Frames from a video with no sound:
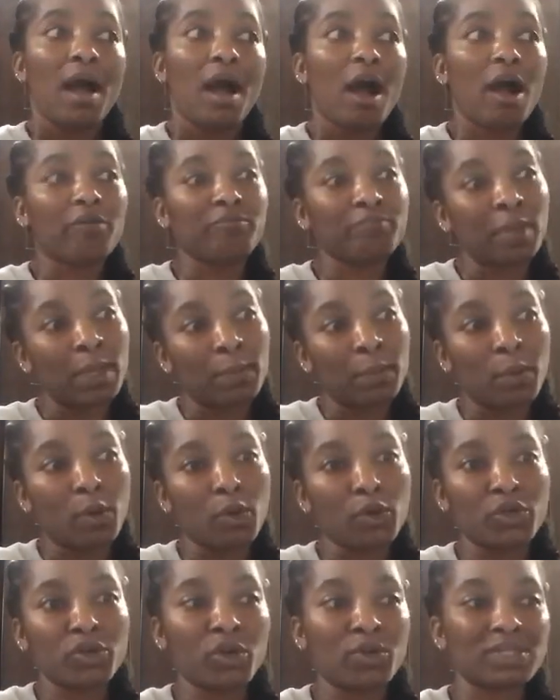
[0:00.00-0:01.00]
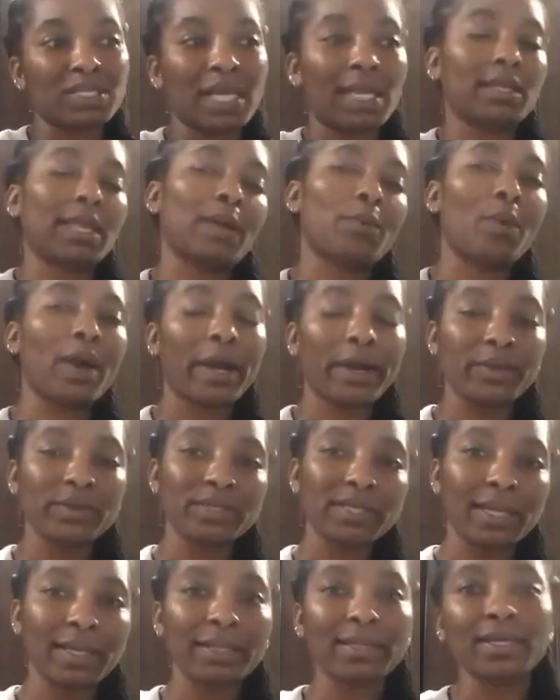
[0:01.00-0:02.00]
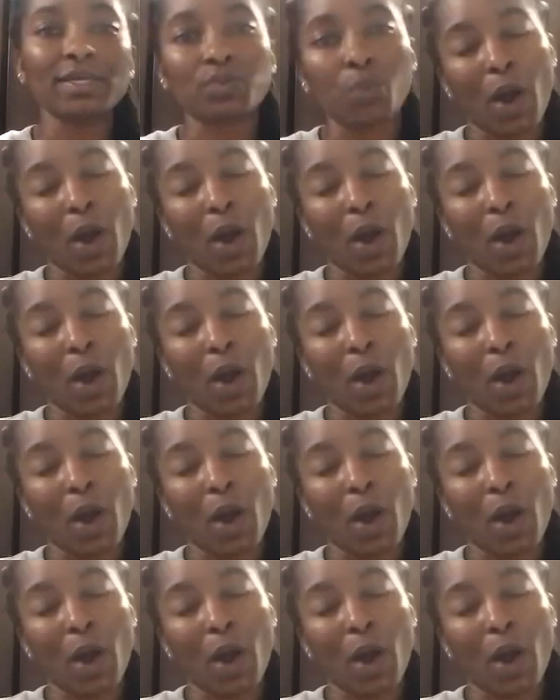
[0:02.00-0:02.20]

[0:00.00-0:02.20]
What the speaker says: of people, you know, saying like, why are you selling this?